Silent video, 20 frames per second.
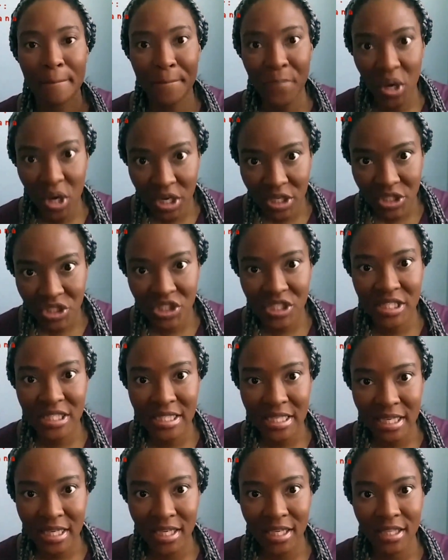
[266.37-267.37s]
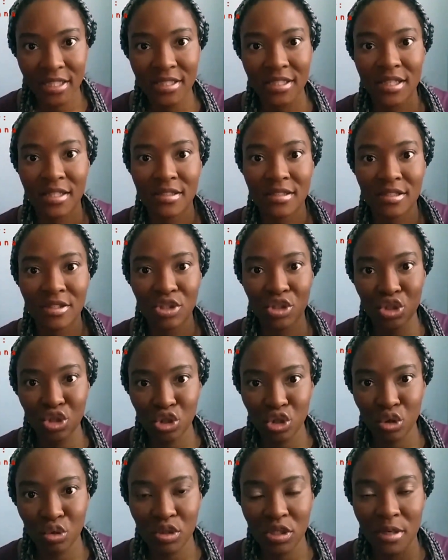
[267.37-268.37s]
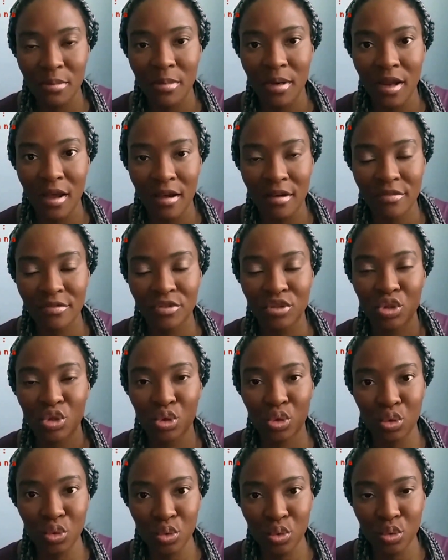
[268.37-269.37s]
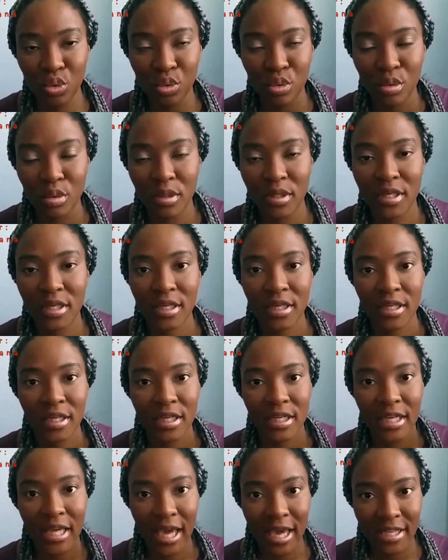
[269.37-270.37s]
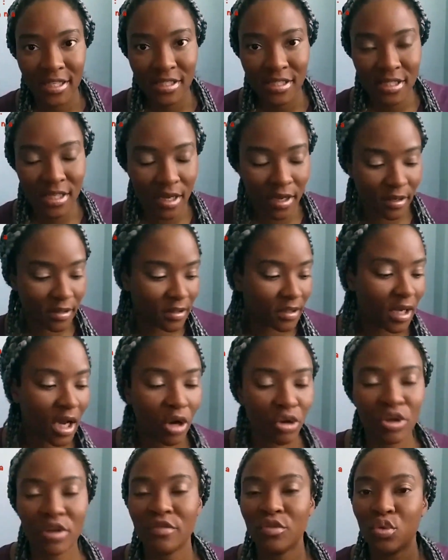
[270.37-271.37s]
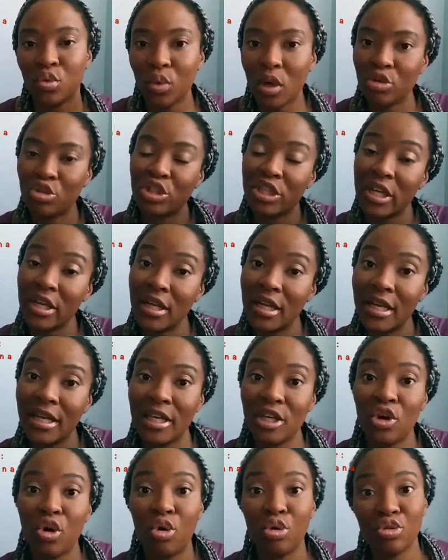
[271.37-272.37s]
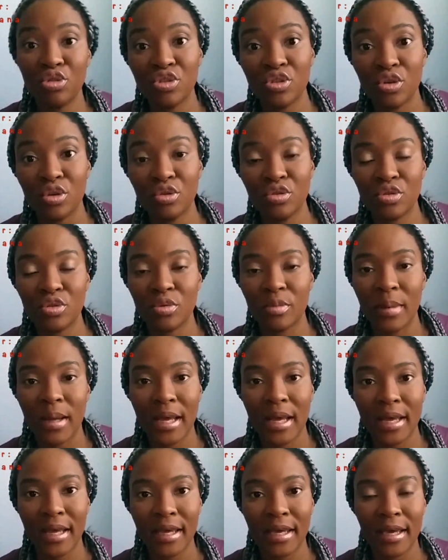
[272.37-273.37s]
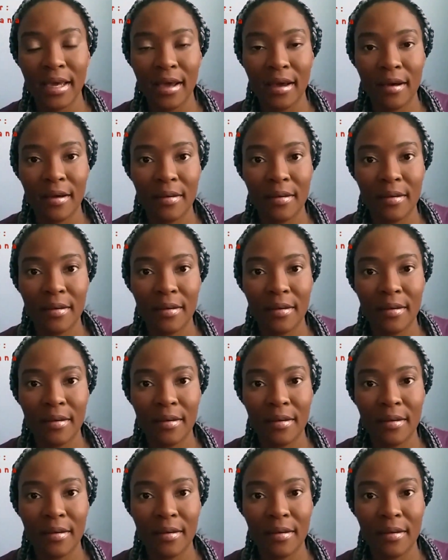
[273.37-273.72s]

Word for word: purchase it, and show some love to Esther. I'll share a link also to my